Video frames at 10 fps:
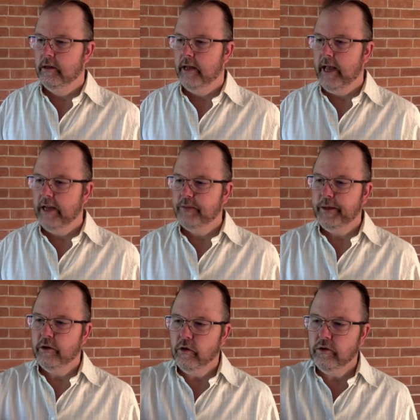And it's
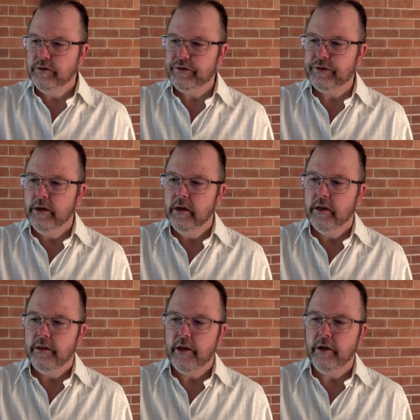because
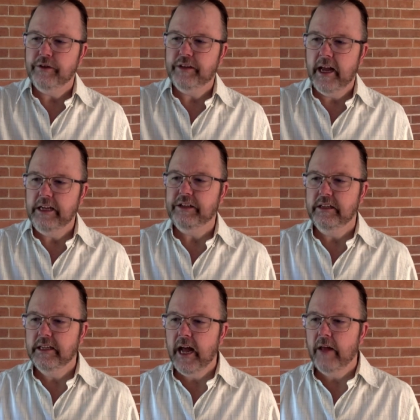those days are
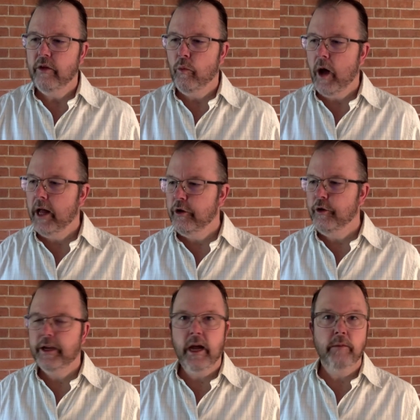done, the one who
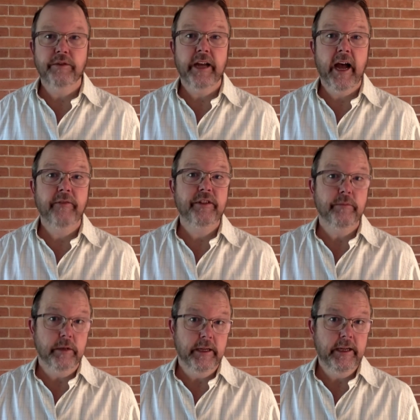comes after
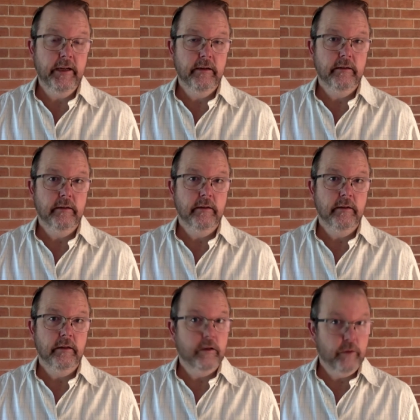me,
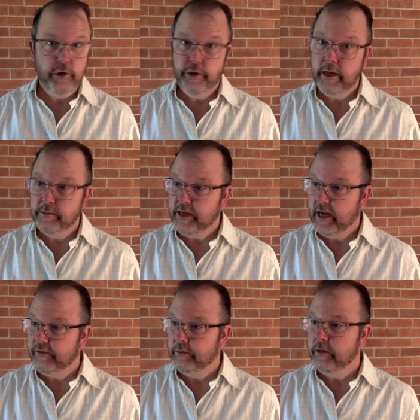the one who comes
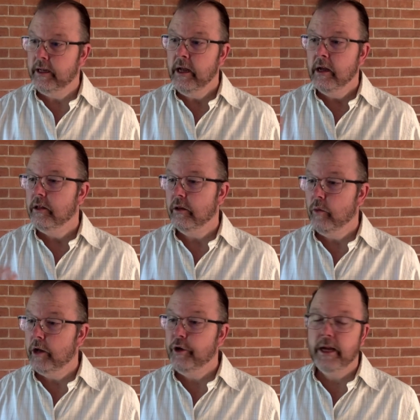after me, the
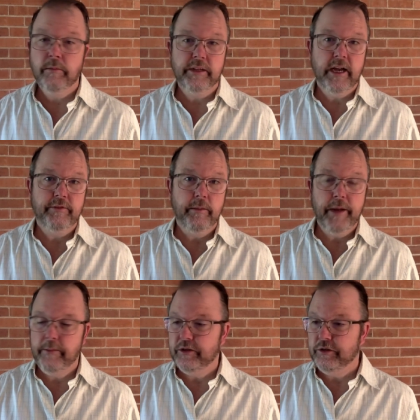one who comes after
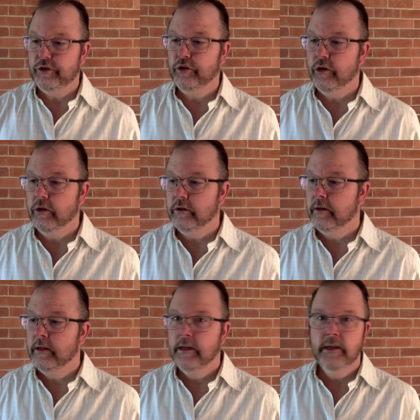Baptist John,
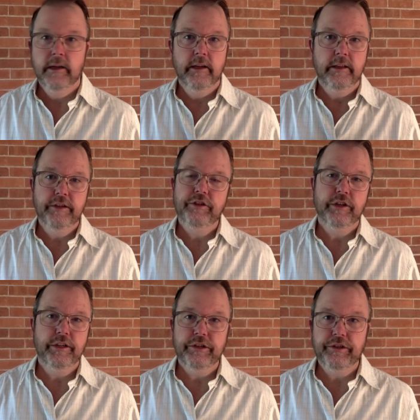this
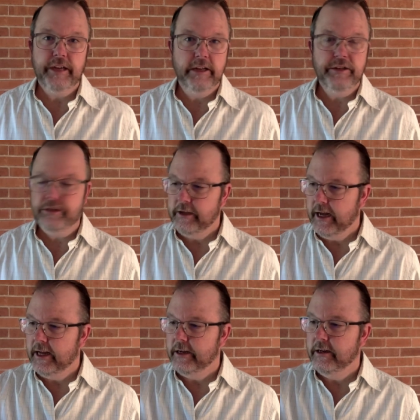Jesus gets
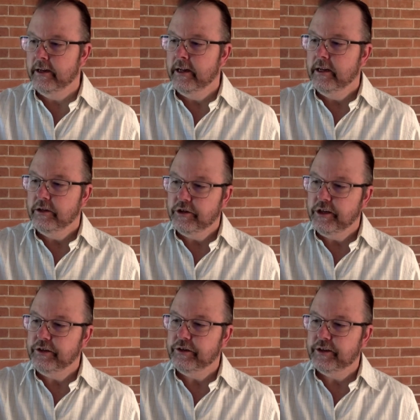started,
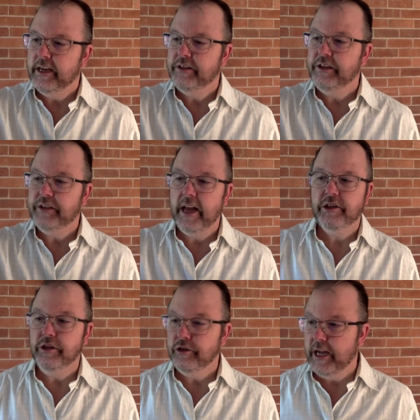Jesus gets his
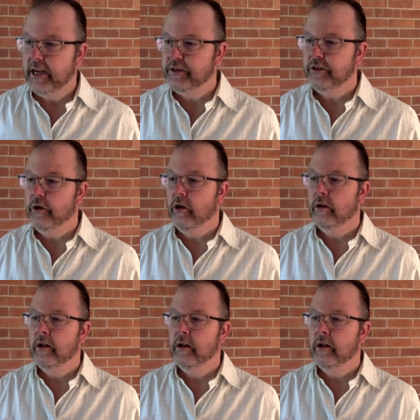Action Jackson on,